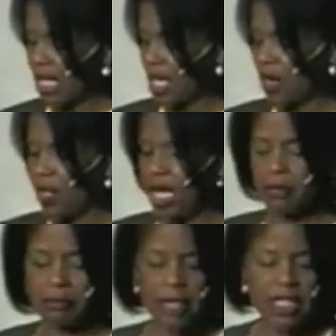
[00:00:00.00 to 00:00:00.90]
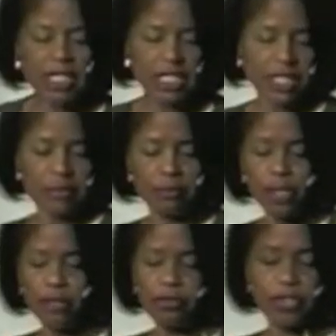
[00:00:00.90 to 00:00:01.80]
Okay, let's
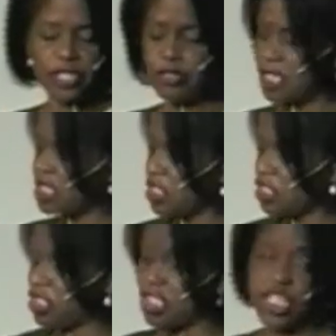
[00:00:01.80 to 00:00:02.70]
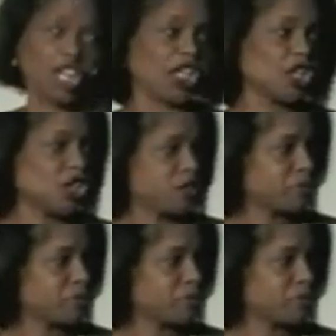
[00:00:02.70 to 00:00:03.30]
move and transition to color.